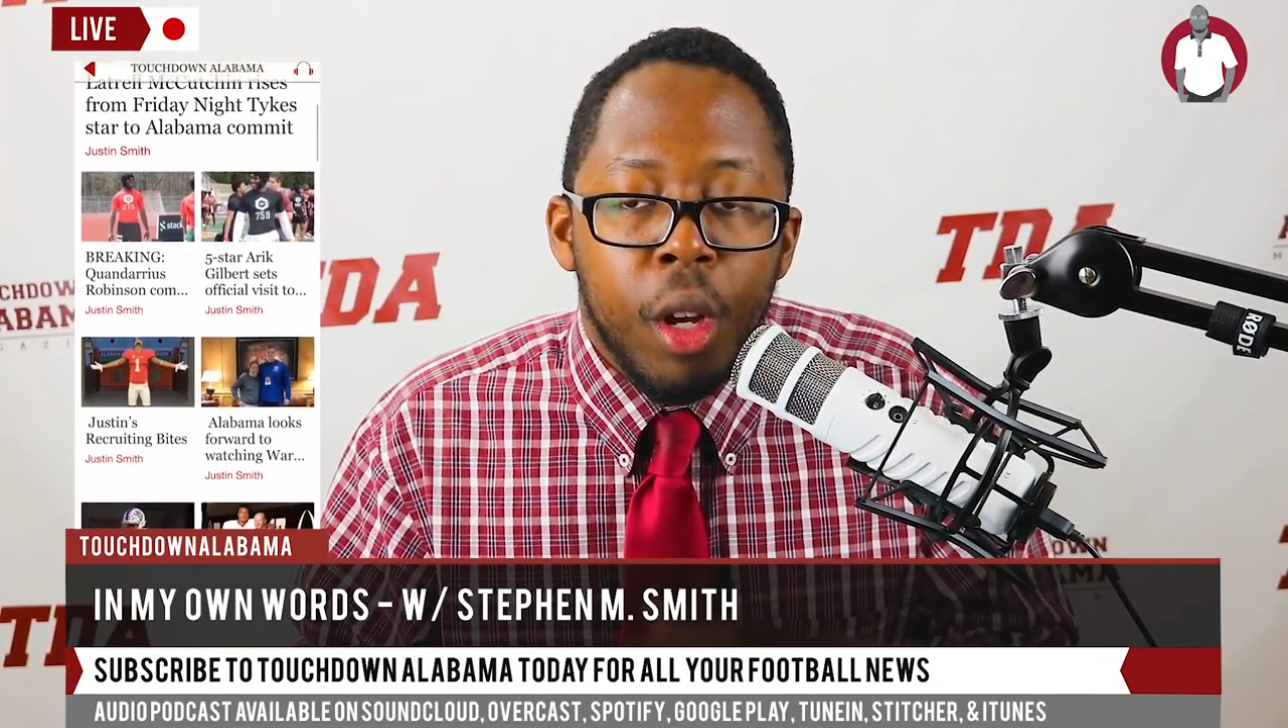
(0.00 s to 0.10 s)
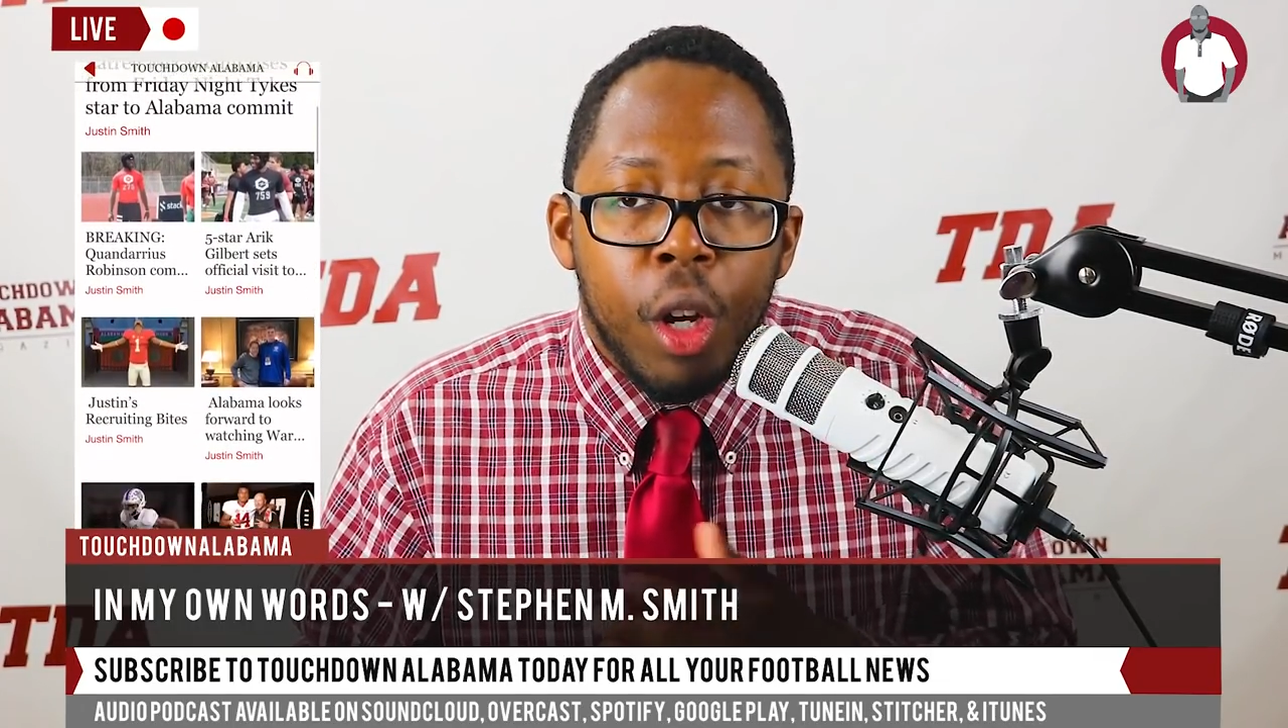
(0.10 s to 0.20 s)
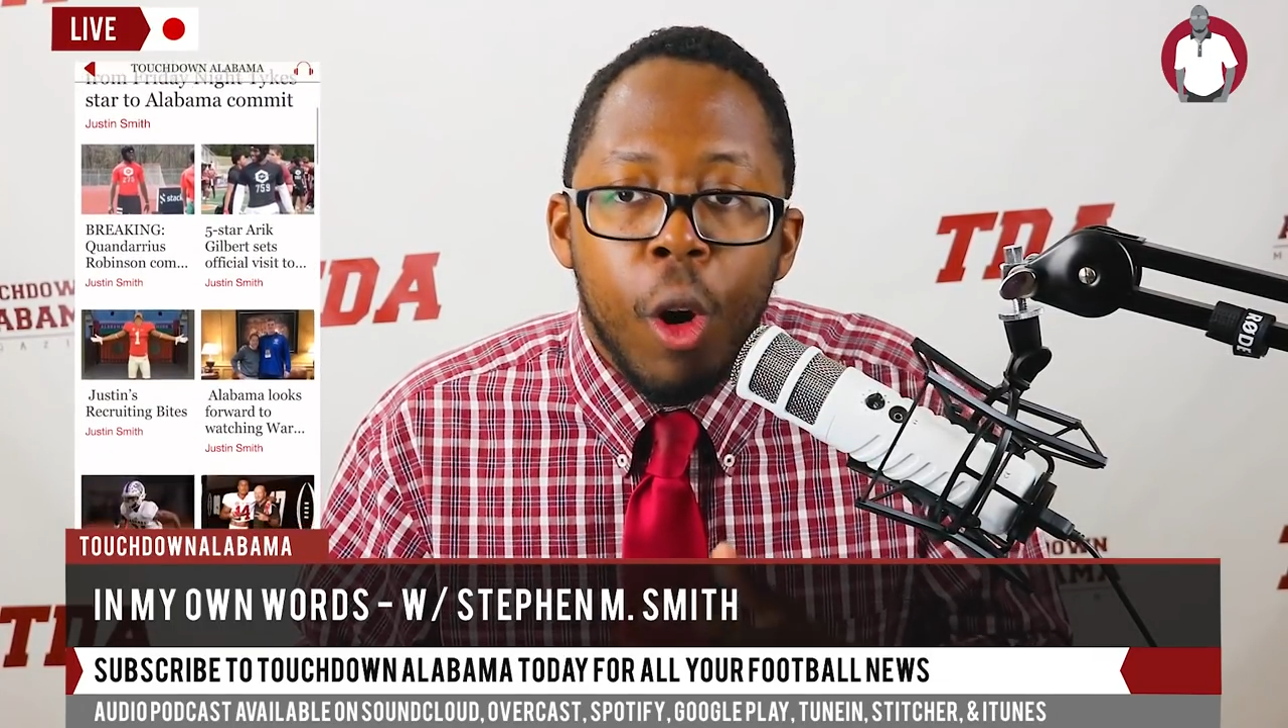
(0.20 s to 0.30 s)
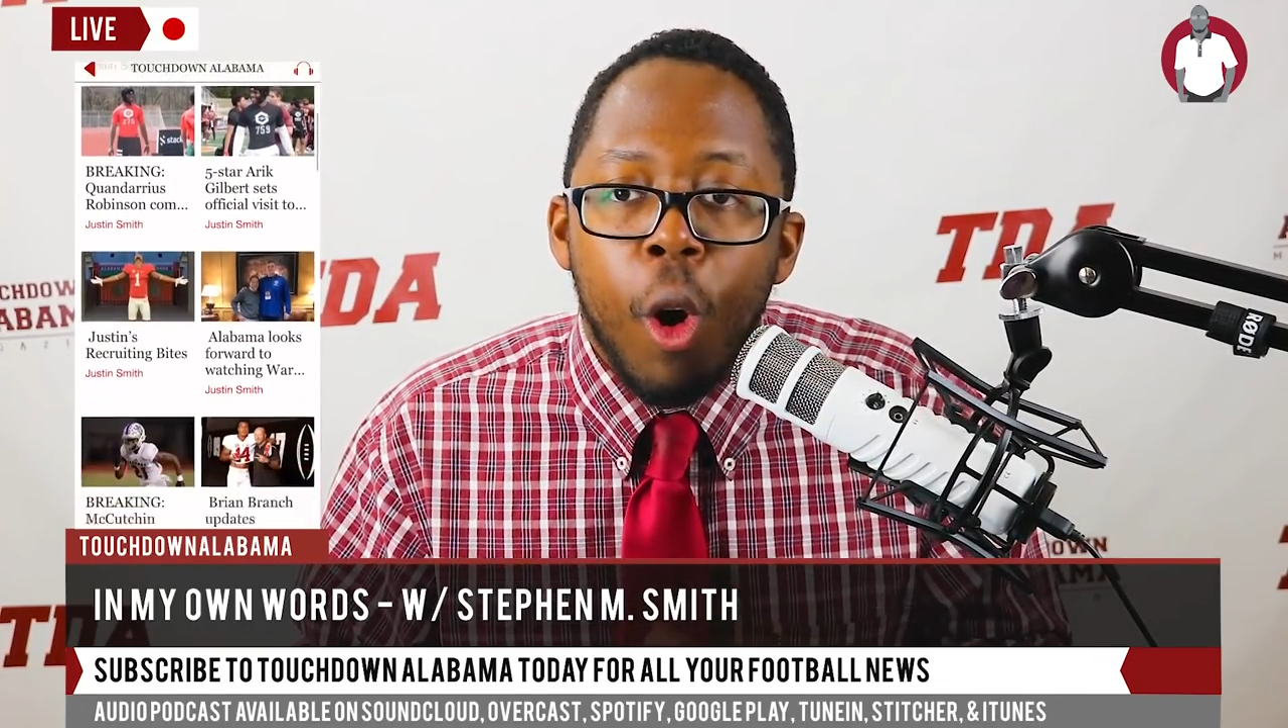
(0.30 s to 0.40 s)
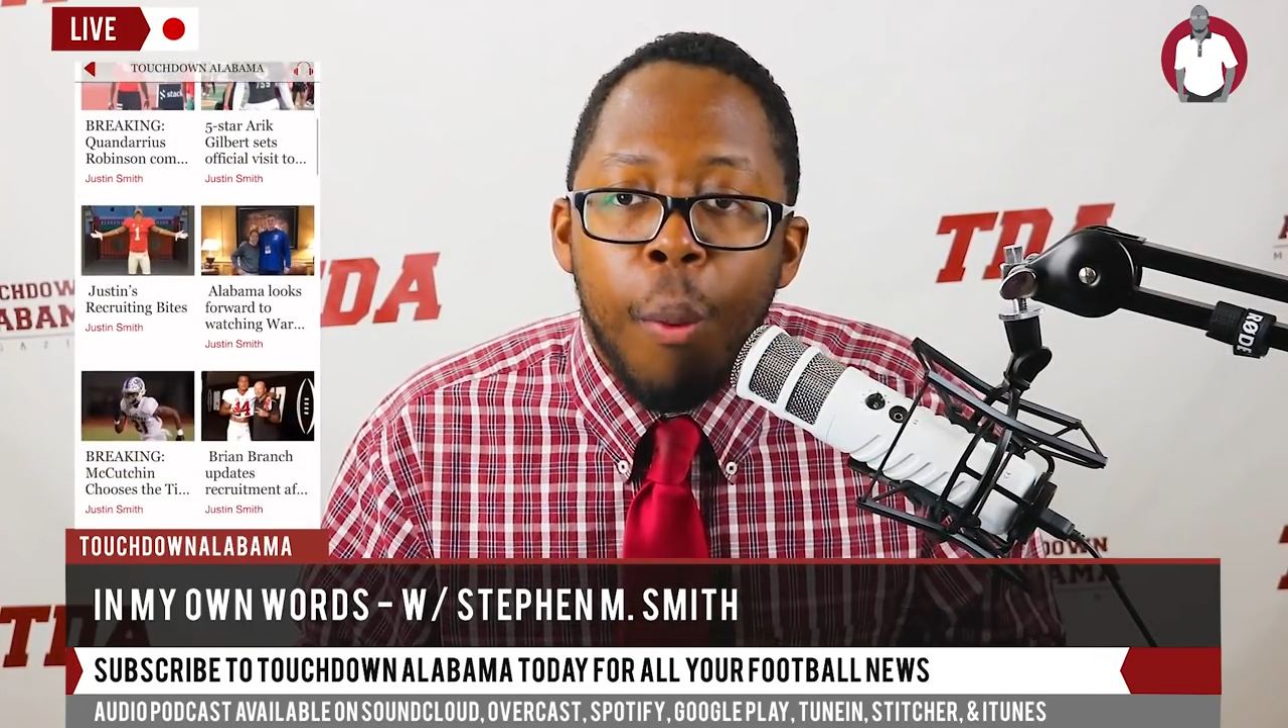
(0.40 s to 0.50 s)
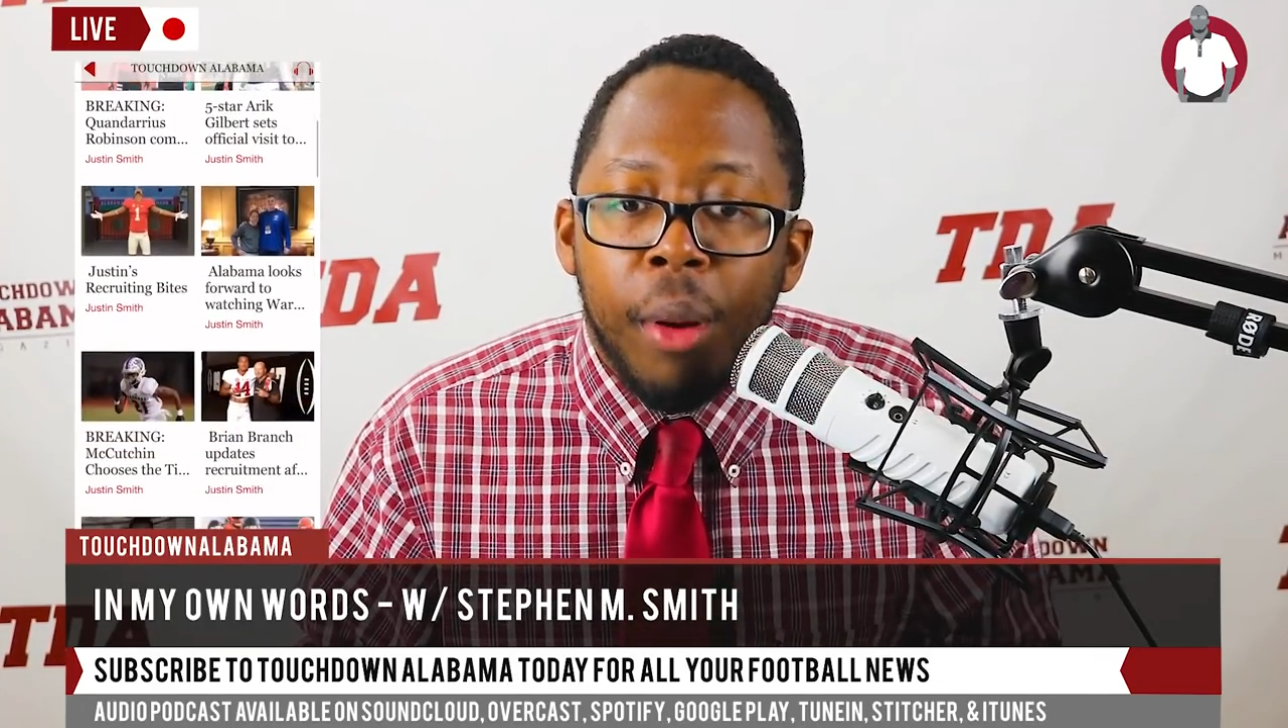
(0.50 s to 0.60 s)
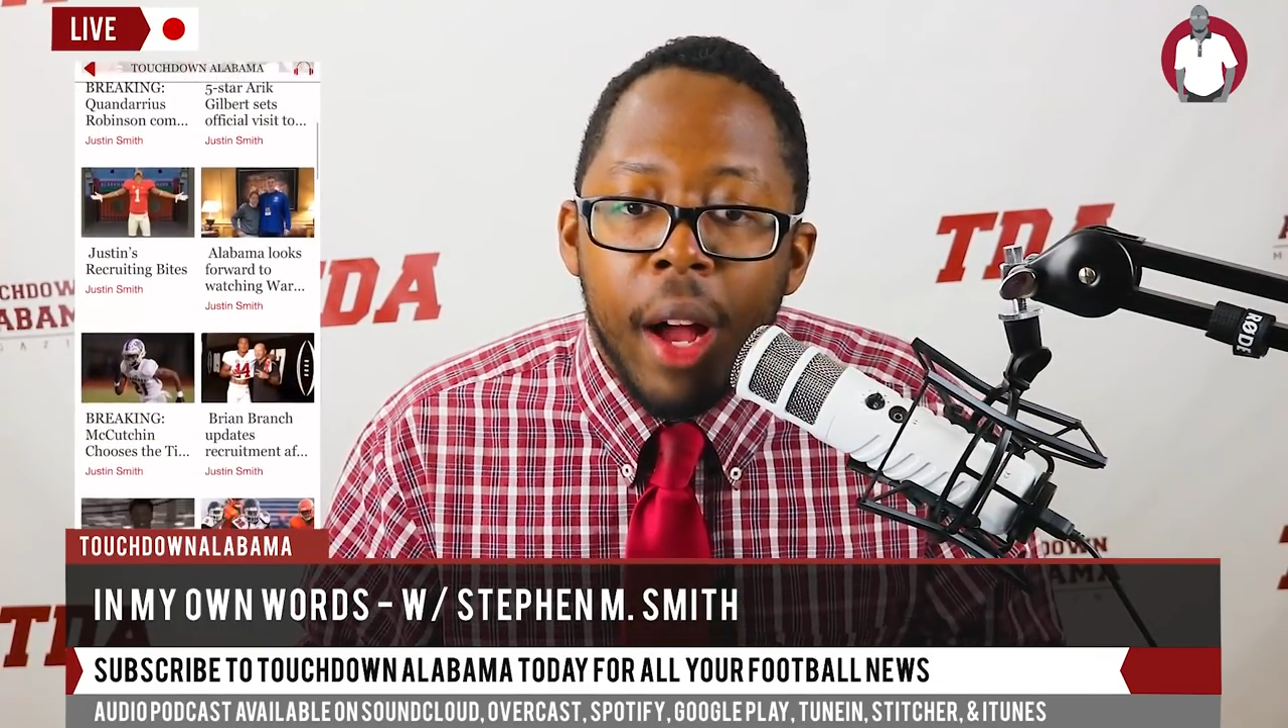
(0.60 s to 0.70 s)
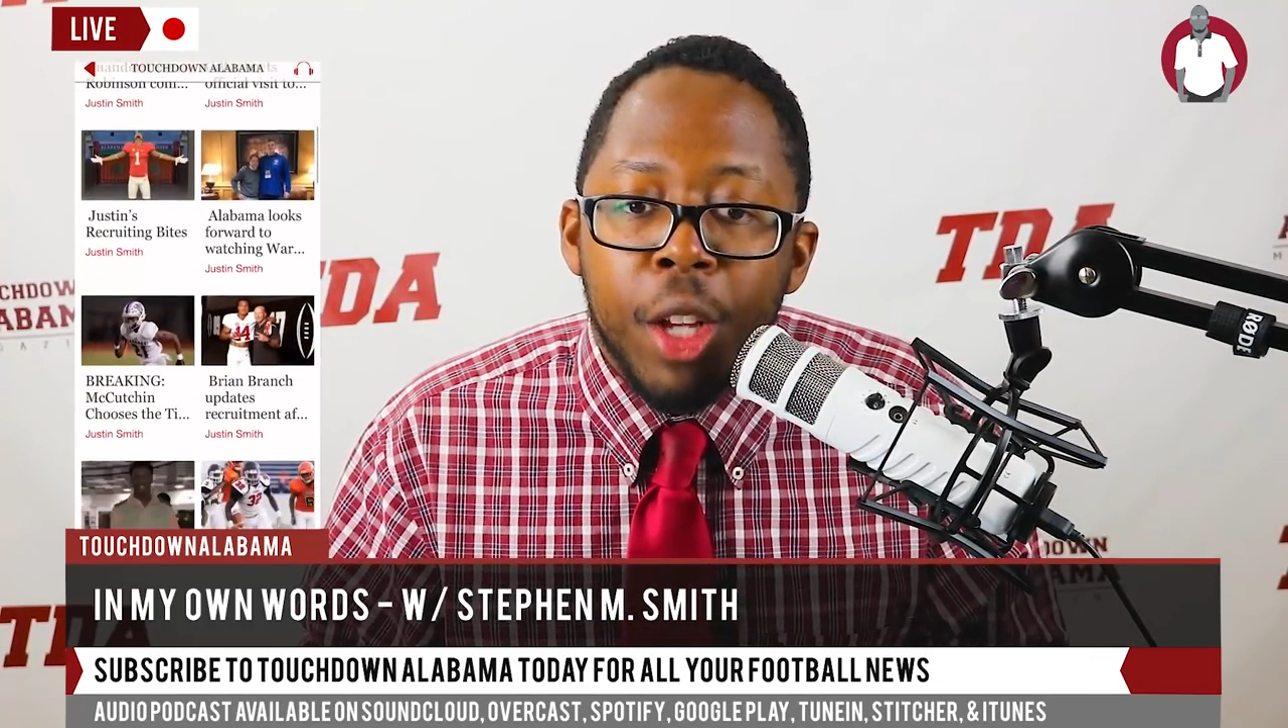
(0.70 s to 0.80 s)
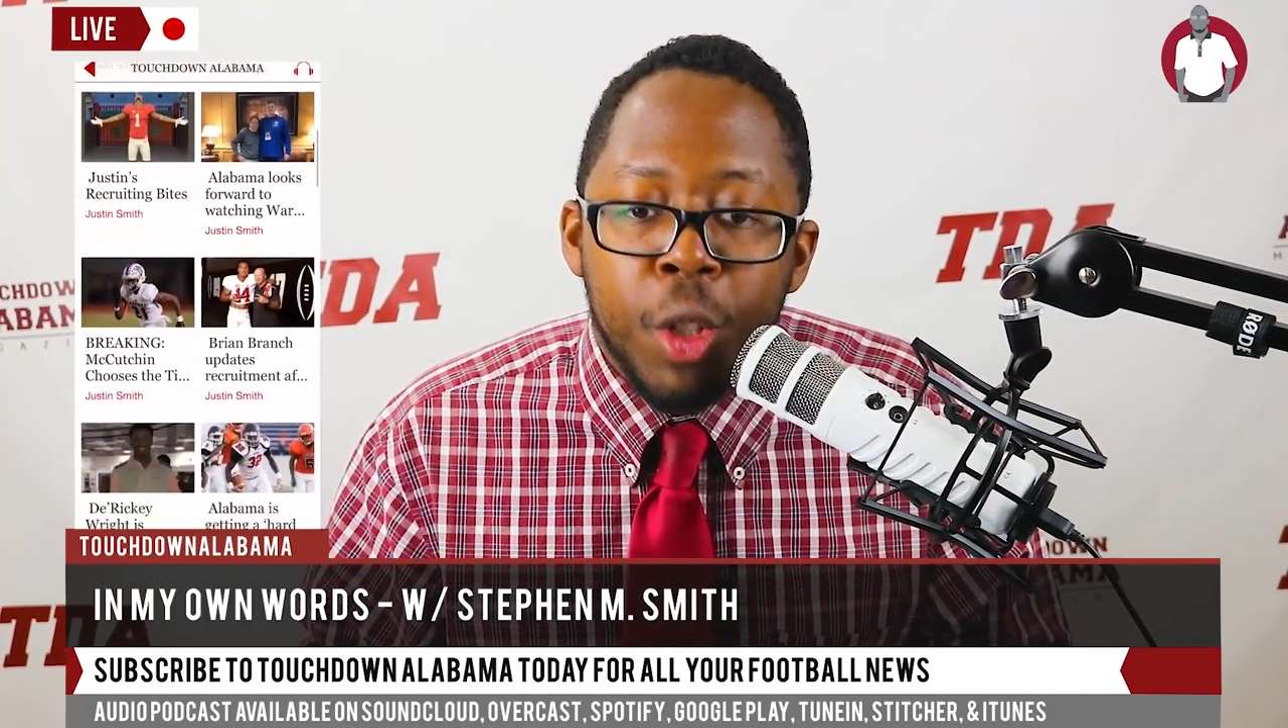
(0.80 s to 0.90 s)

Google Play